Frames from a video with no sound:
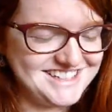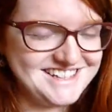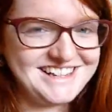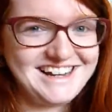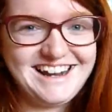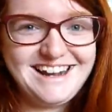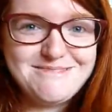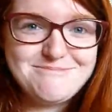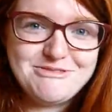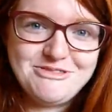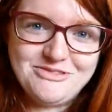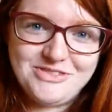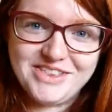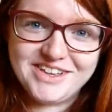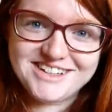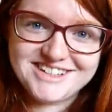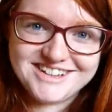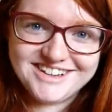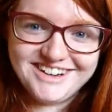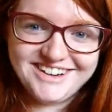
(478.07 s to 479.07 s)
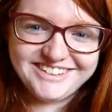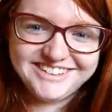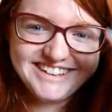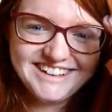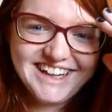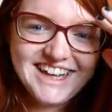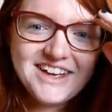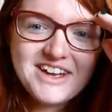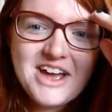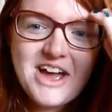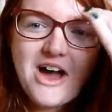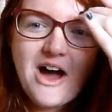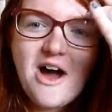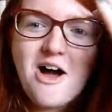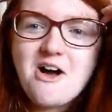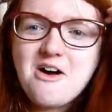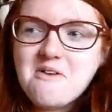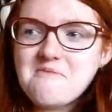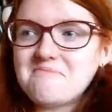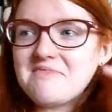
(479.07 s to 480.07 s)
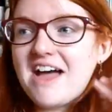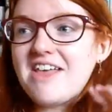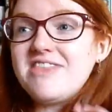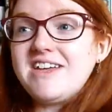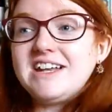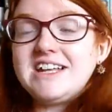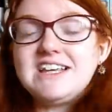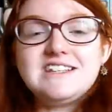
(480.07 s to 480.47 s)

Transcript: slip of the tongue, and then